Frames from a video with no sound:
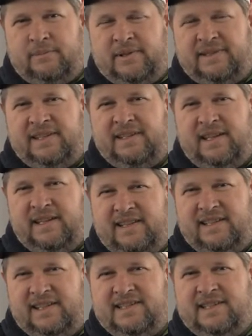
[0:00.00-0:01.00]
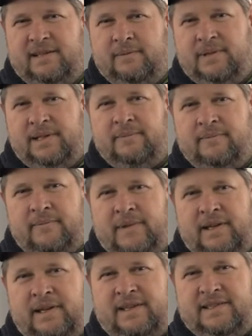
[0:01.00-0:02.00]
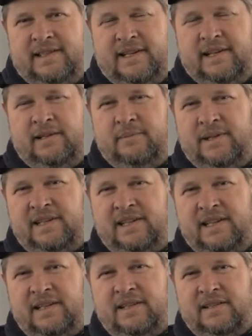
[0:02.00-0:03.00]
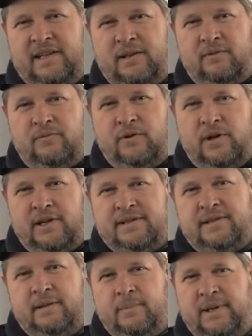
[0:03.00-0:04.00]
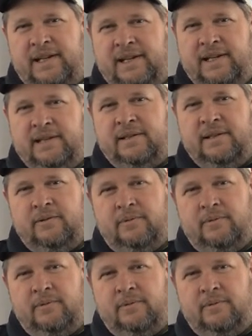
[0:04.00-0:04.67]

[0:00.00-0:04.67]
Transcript: But this enemy is an enemy that that for us to beat it,